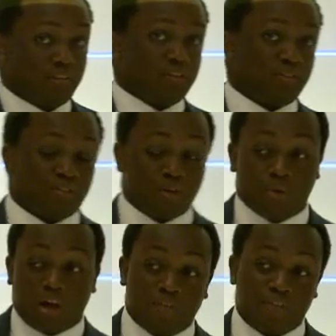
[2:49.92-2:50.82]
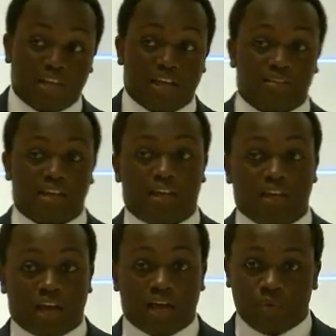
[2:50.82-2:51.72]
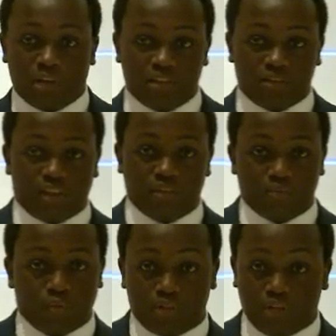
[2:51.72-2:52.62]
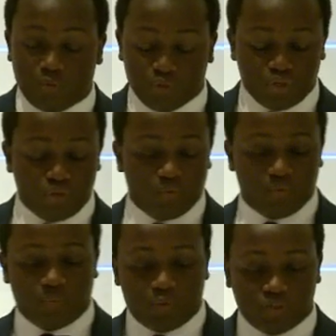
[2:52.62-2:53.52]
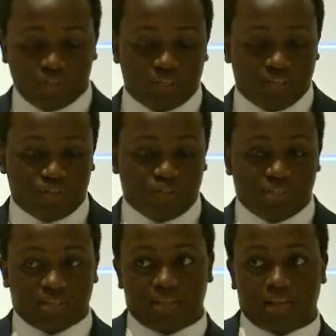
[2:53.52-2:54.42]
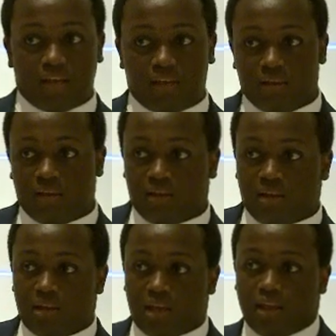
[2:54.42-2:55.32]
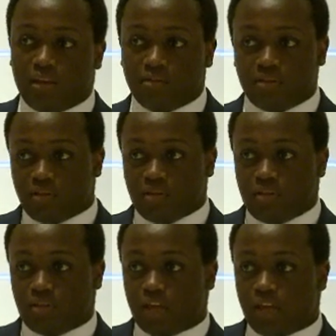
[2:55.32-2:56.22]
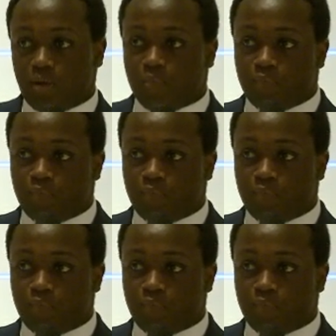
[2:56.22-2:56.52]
So after that day, I went in, and the process is, you just sit there, and then they